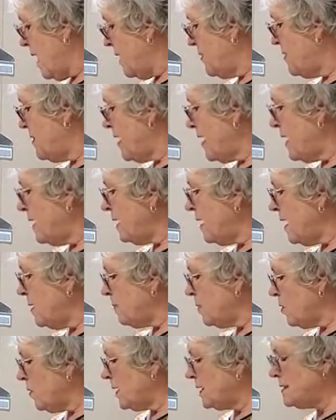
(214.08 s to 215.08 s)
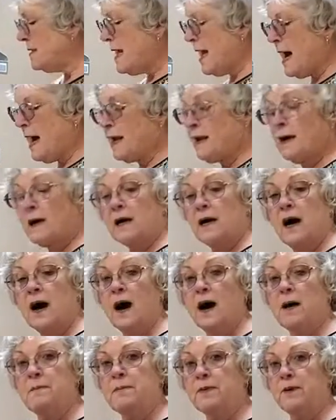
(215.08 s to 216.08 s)
Then I'm going to add 1
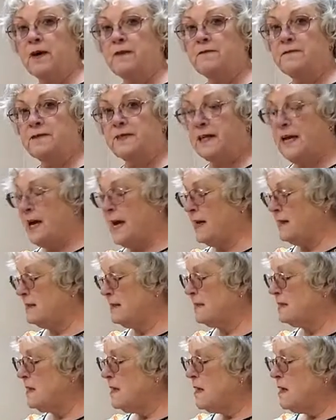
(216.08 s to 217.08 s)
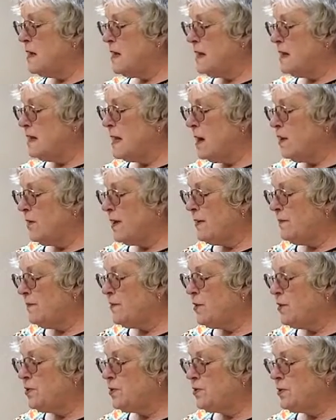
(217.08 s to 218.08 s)
cup of dates. Now, if
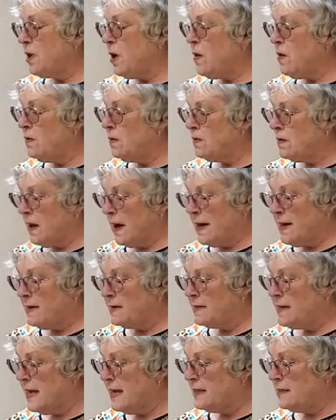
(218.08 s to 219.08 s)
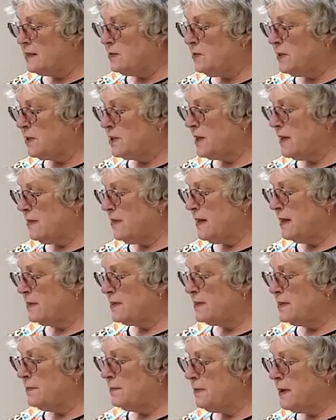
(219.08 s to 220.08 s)
you don't like dates, which I think
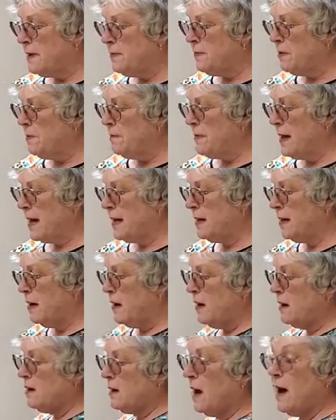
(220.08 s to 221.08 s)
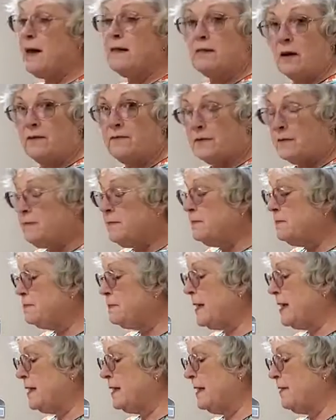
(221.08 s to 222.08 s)
some people may not, I love them,
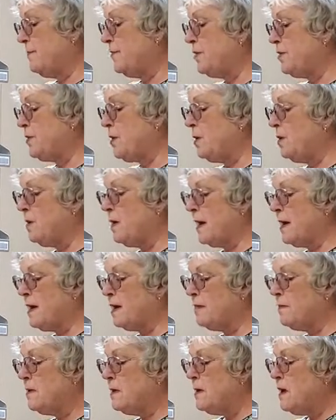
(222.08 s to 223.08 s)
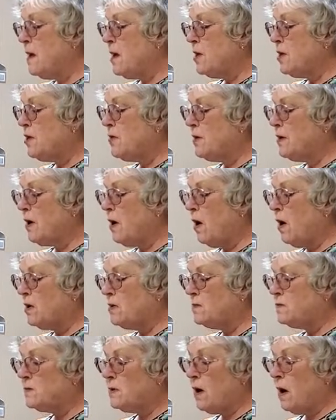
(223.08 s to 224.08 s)
but if you don't like them, you could
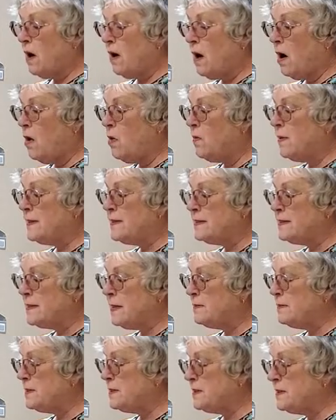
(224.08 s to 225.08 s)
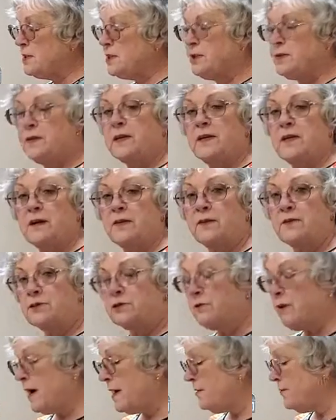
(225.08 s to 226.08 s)
always substitute another
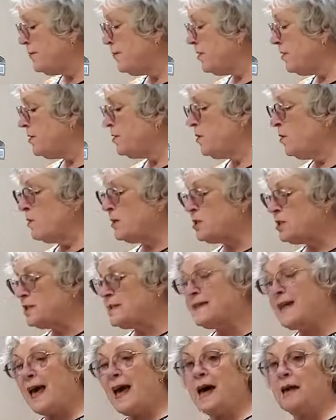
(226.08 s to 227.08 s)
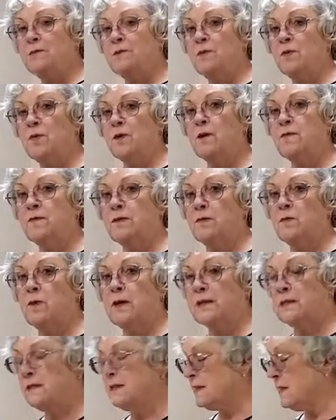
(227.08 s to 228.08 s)
dried fruit or just add more of the
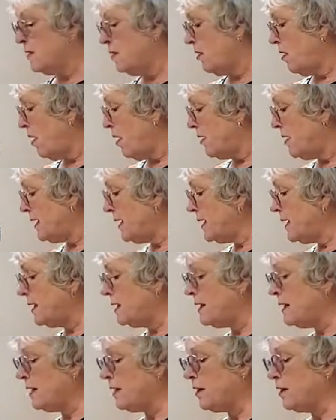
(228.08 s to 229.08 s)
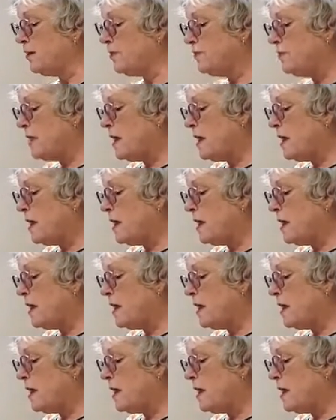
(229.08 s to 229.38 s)
ones that are already in here.